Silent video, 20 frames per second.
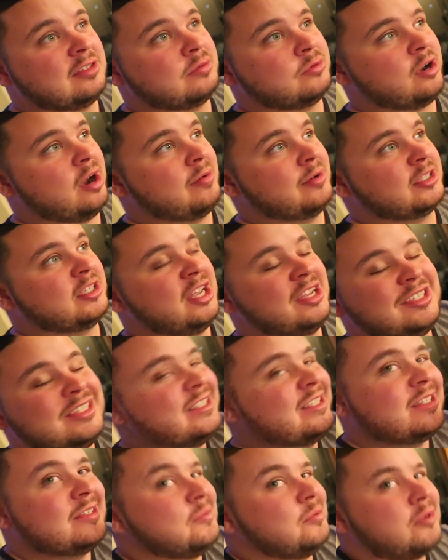subscribers,
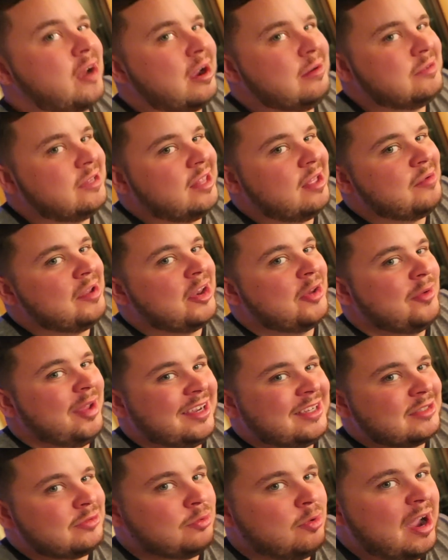just subscribe to them anyway,
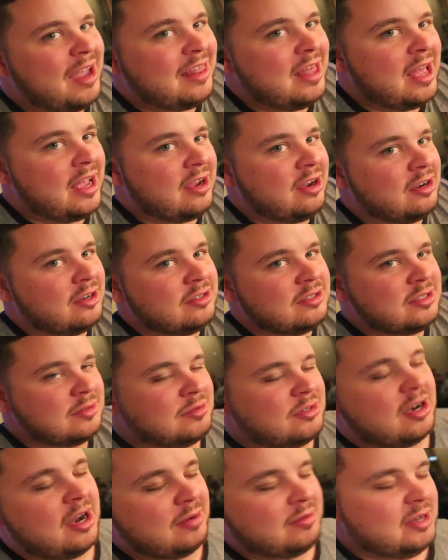because why the heck aren't you
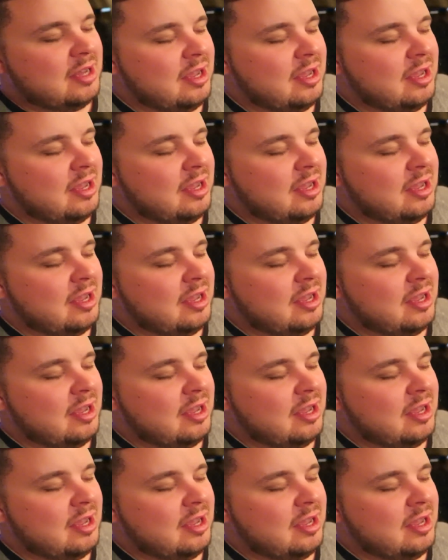subscribed?